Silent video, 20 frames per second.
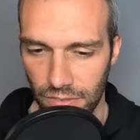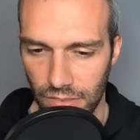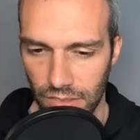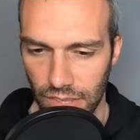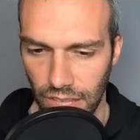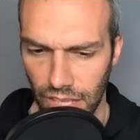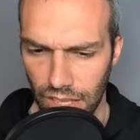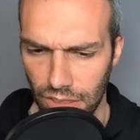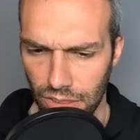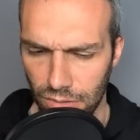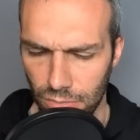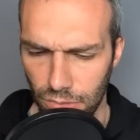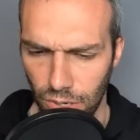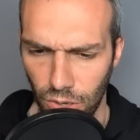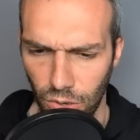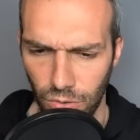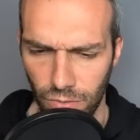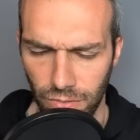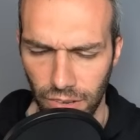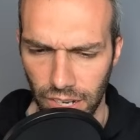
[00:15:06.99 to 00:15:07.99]
They
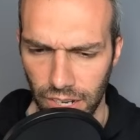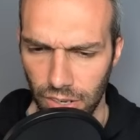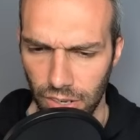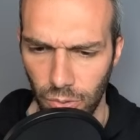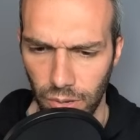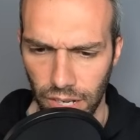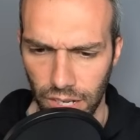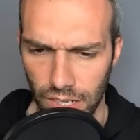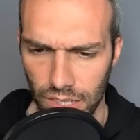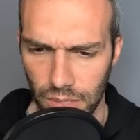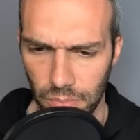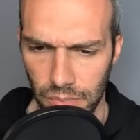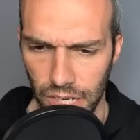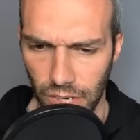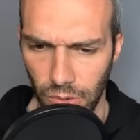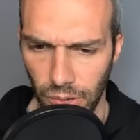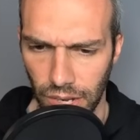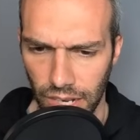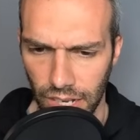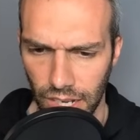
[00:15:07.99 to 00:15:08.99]
throw very quick on the
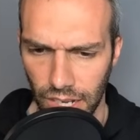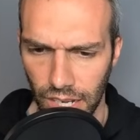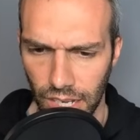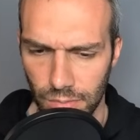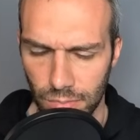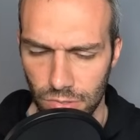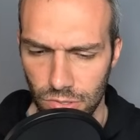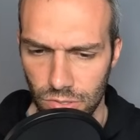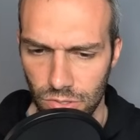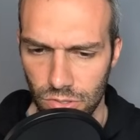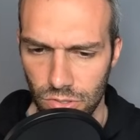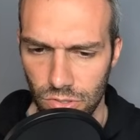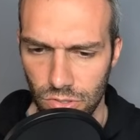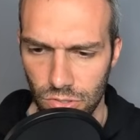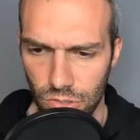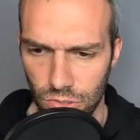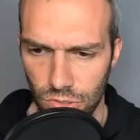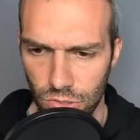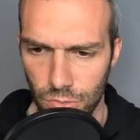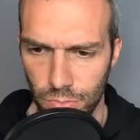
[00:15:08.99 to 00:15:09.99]
Marowak. I am
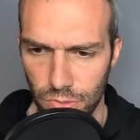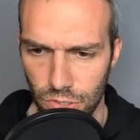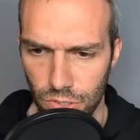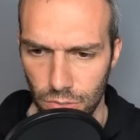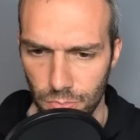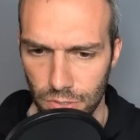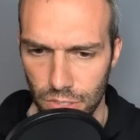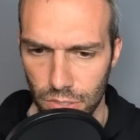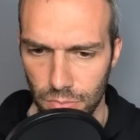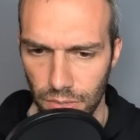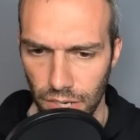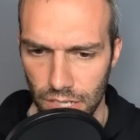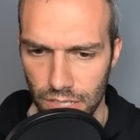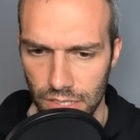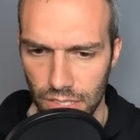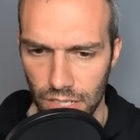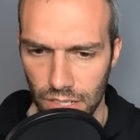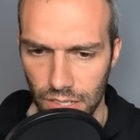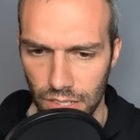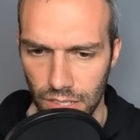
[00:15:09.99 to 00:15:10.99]
super, super surprised
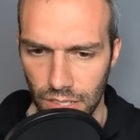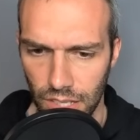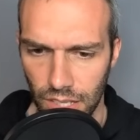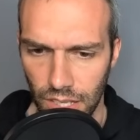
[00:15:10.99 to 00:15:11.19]
there.